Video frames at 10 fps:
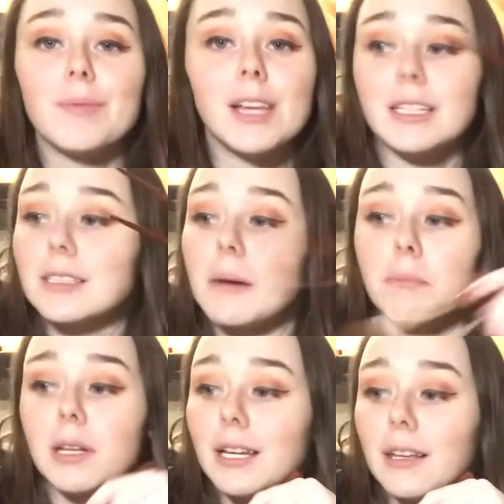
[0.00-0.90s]
It's
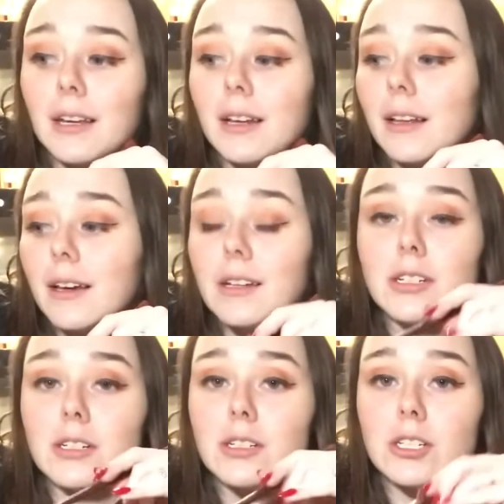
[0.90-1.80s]
completely like
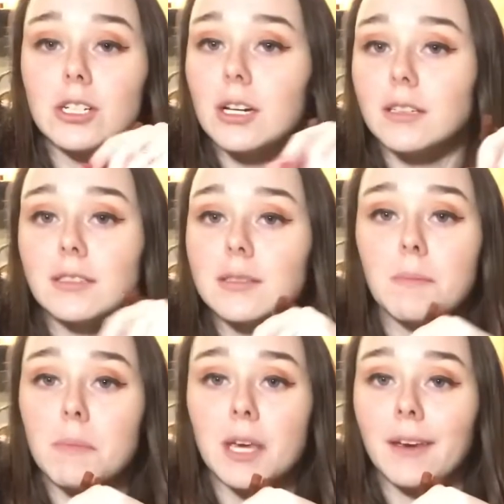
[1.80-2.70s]
just
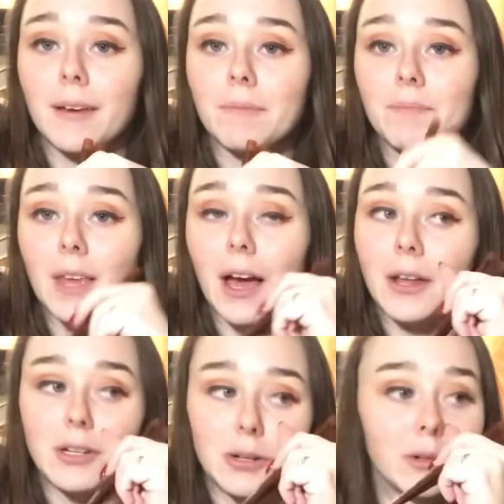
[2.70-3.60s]
me. I
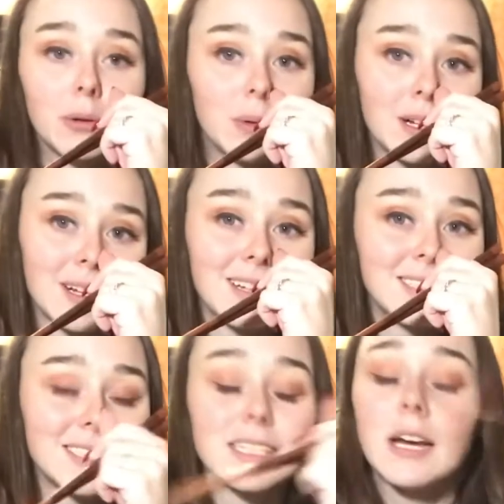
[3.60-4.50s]
don't know what it
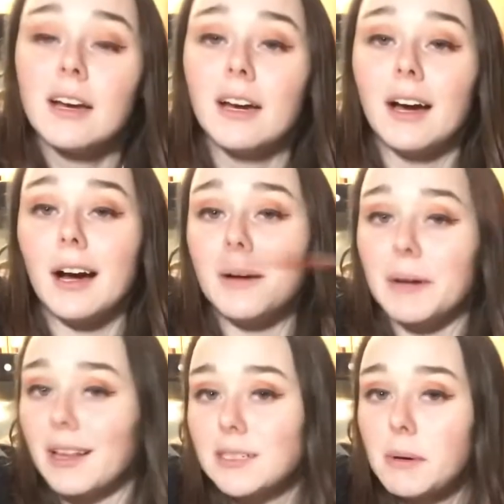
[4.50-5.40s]
is.
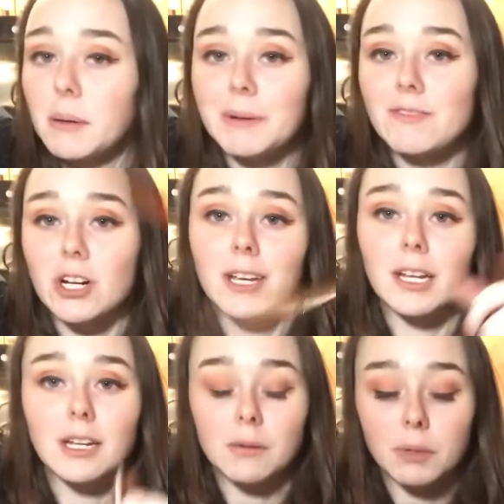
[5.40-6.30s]
I like to make beef jerky in
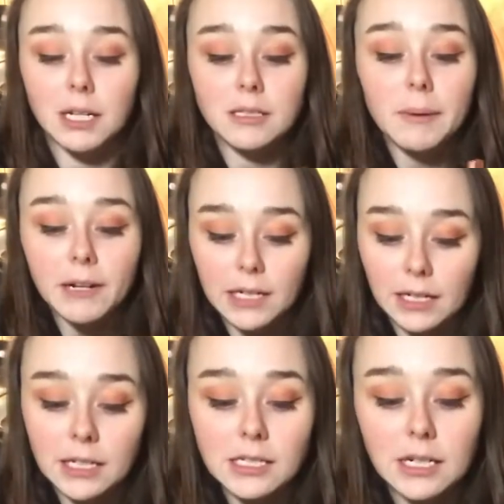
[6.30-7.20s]
there, but that's about
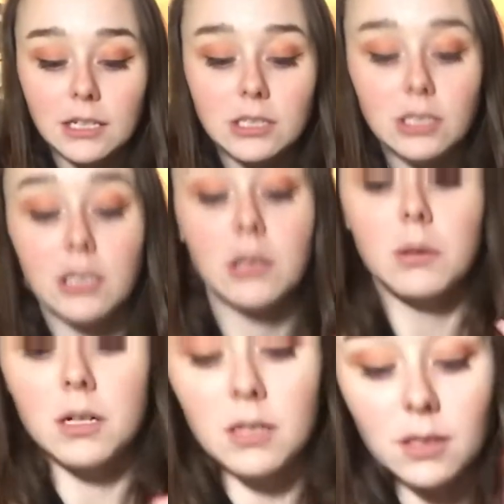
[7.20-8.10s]
it. So
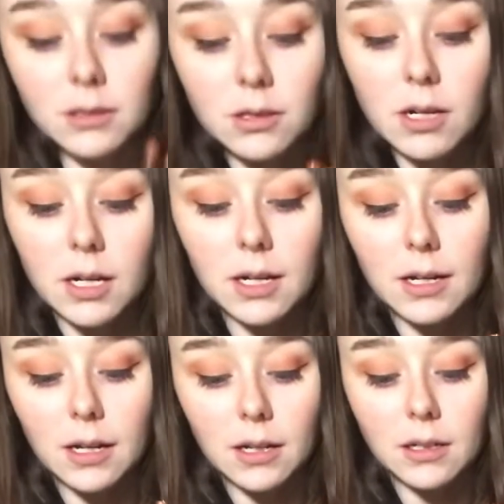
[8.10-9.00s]
let's go ahead
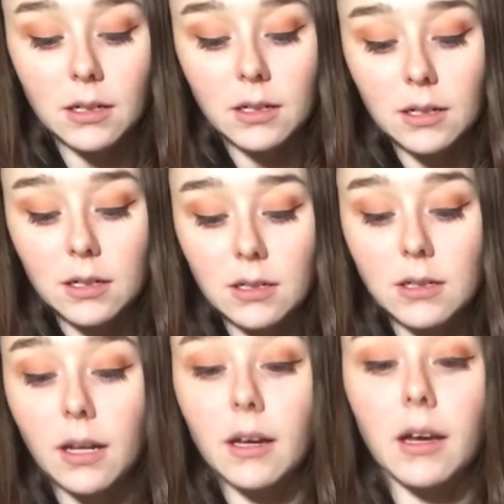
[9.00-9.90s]
and
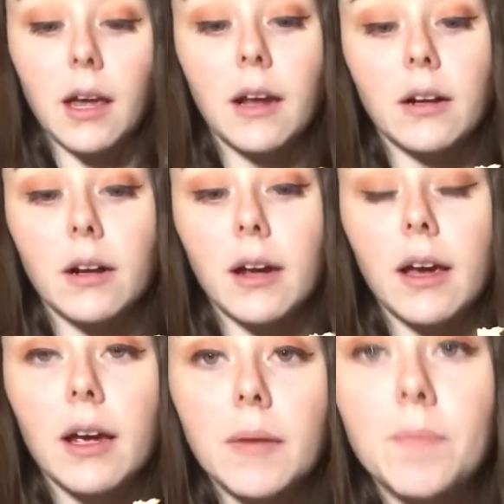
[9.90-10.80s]
take a gander, eh?